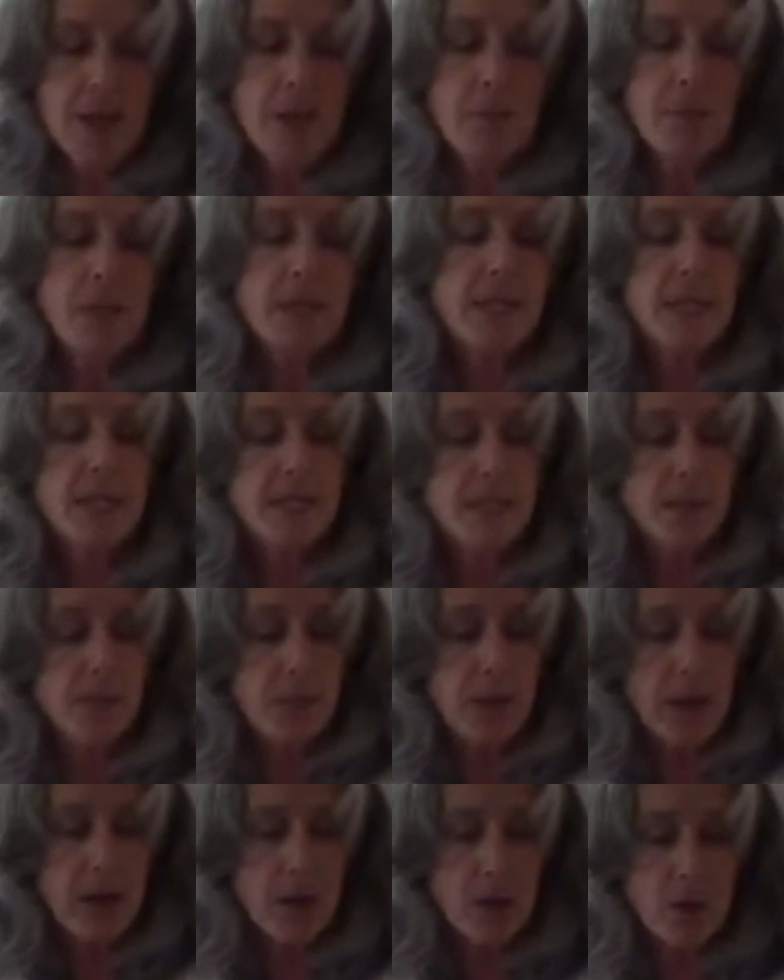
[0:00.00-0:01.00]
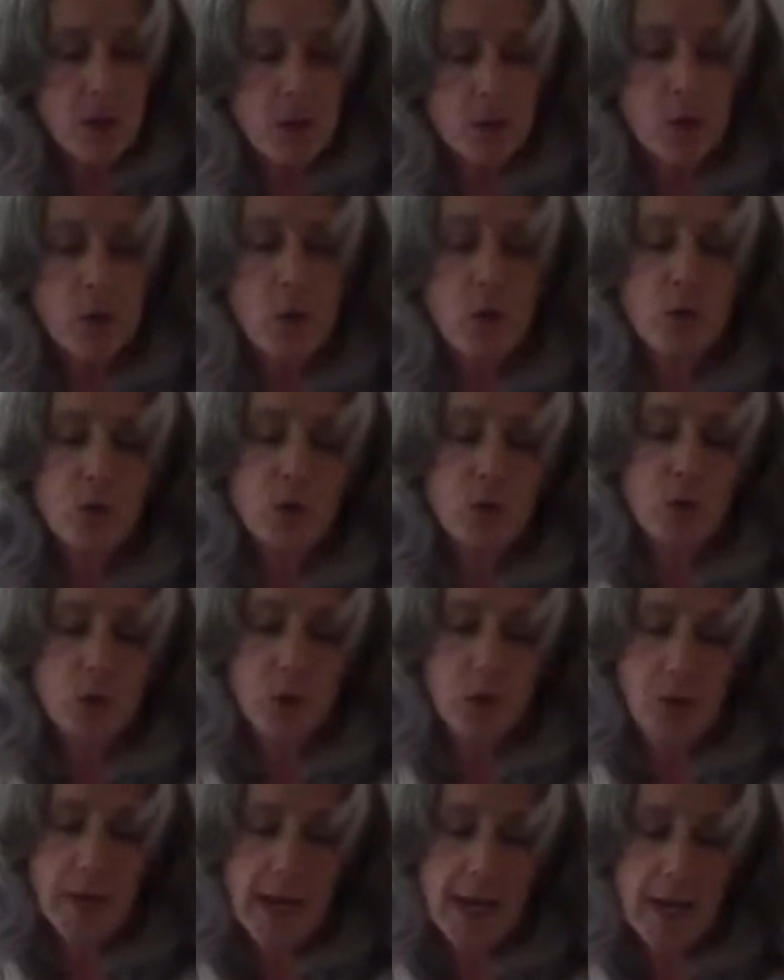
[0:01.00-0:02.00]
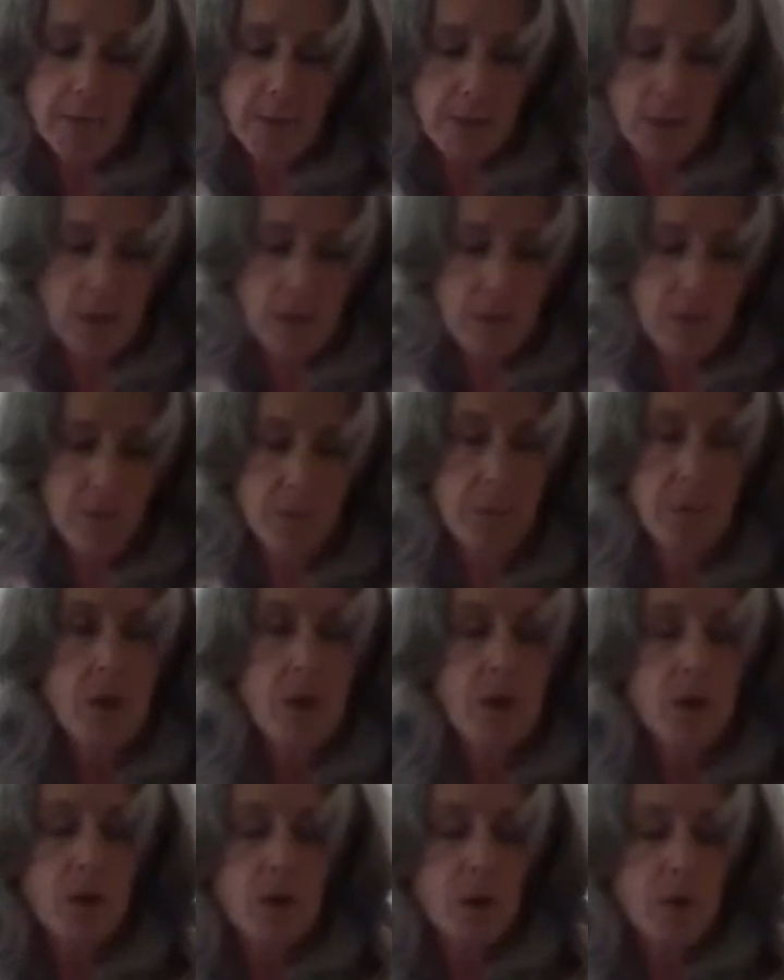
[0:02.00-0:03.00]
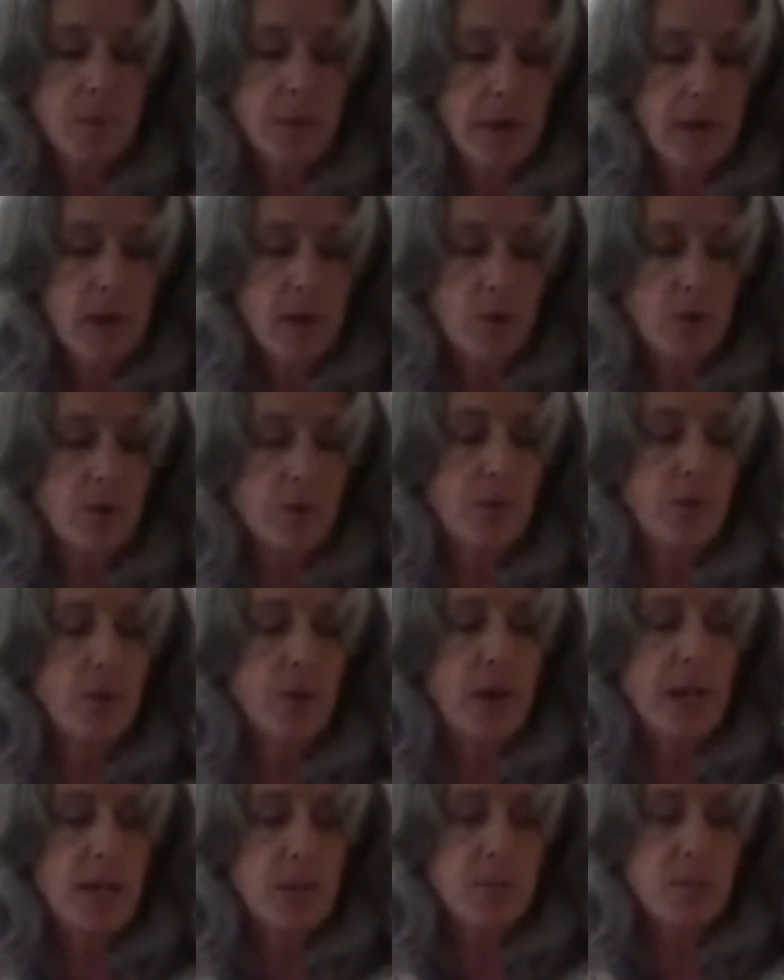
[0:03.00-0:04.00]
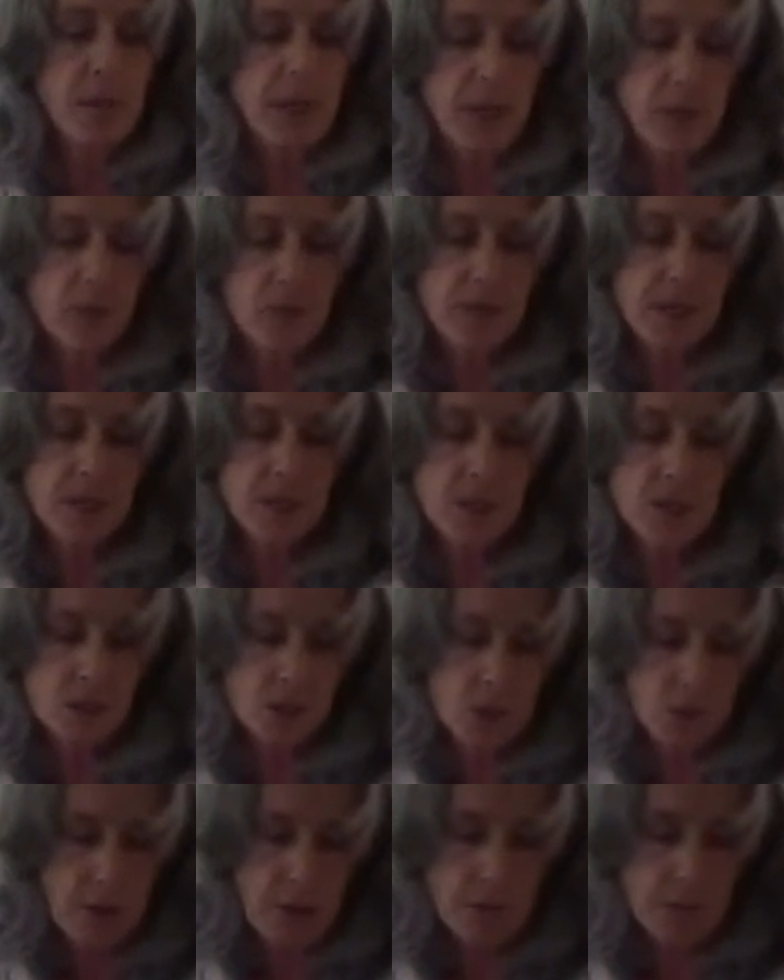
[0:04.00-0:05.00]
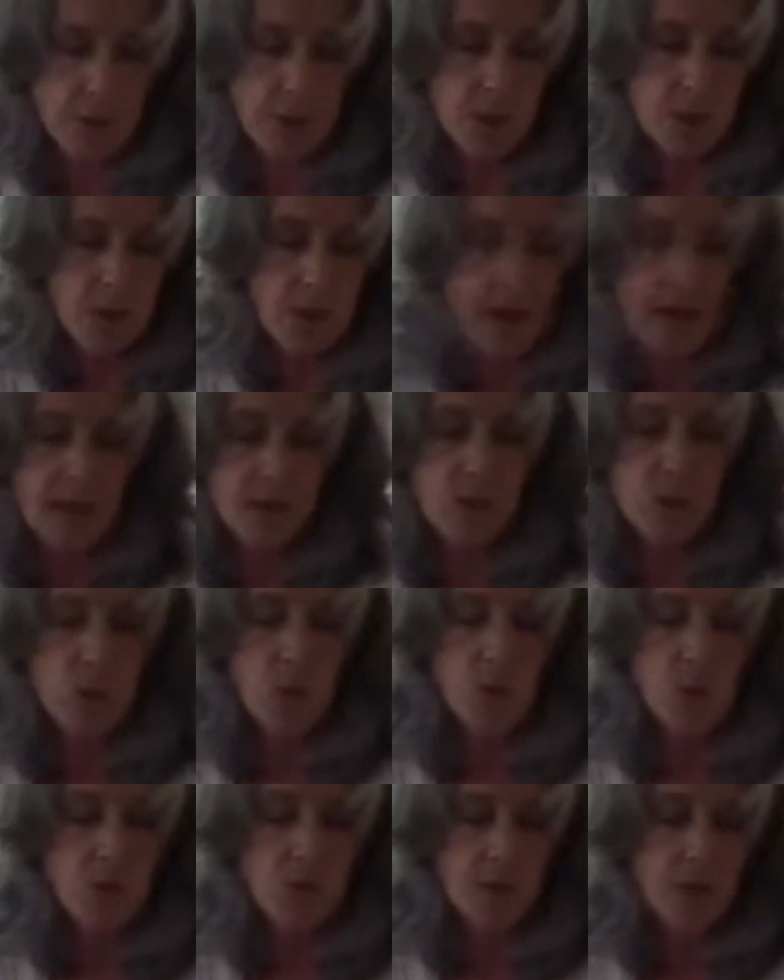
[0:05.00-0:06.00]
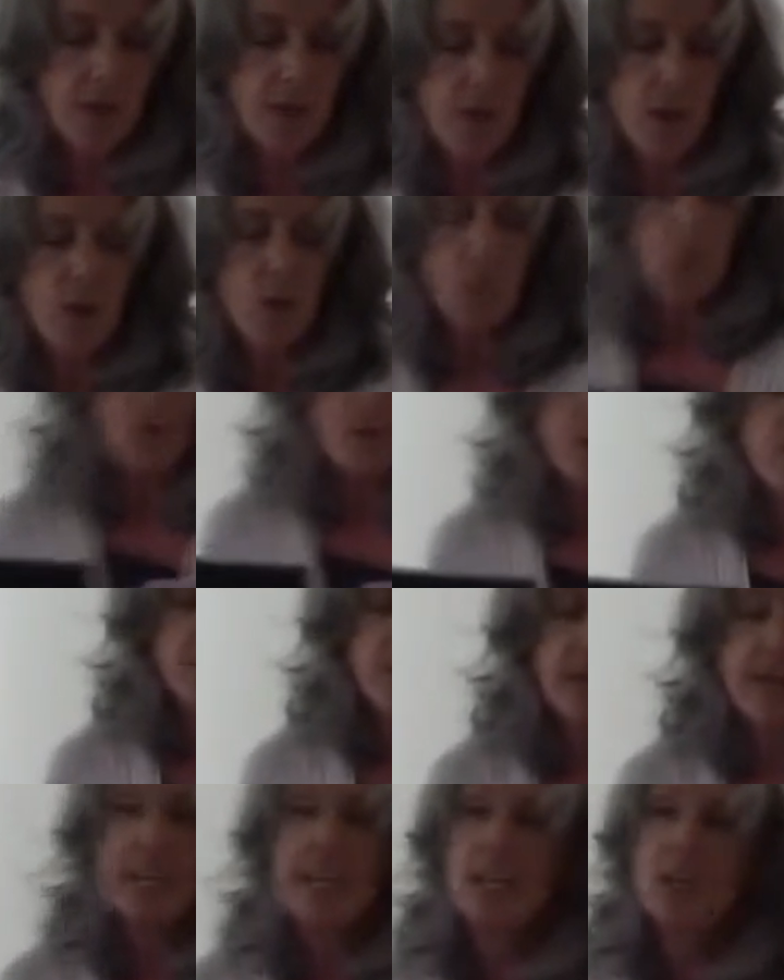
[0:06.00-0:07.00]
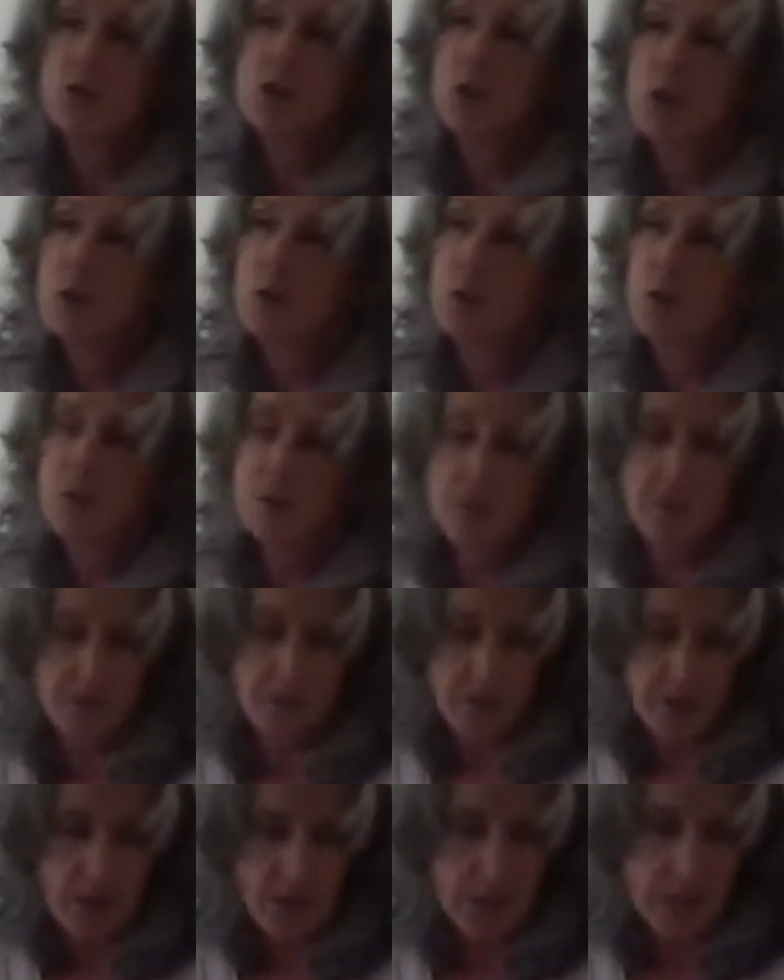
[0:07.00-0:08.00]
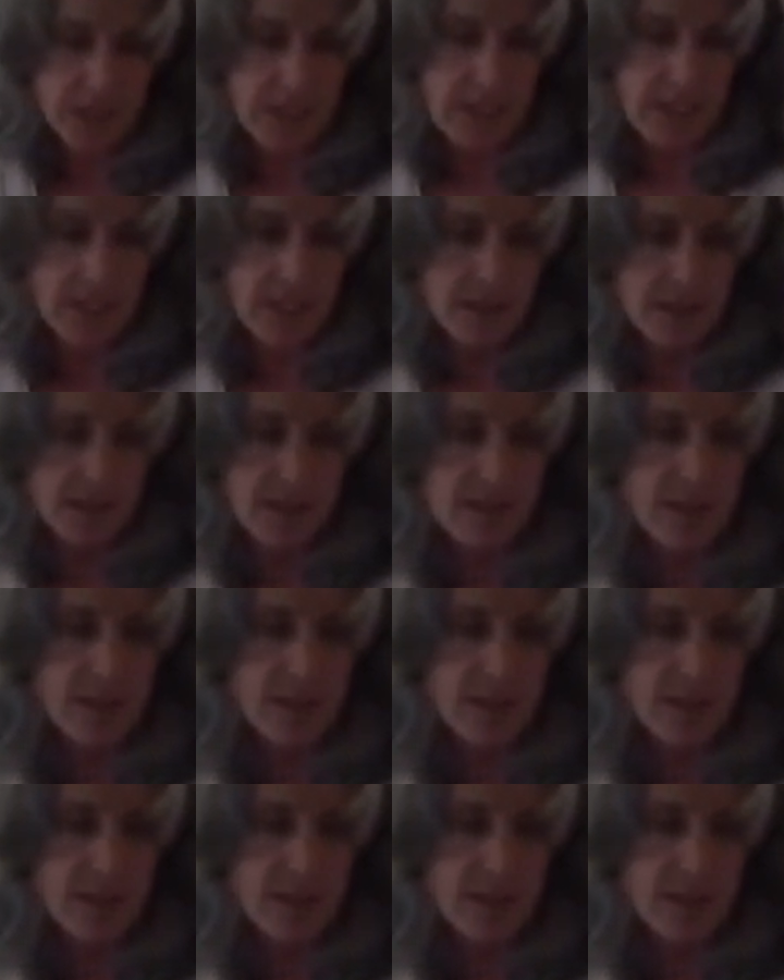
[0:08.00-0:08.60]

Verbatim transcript: But they did buy her cultural capital. Her biographer, Anne Mendelssohn, describes her as, quote, "one of the eternal verities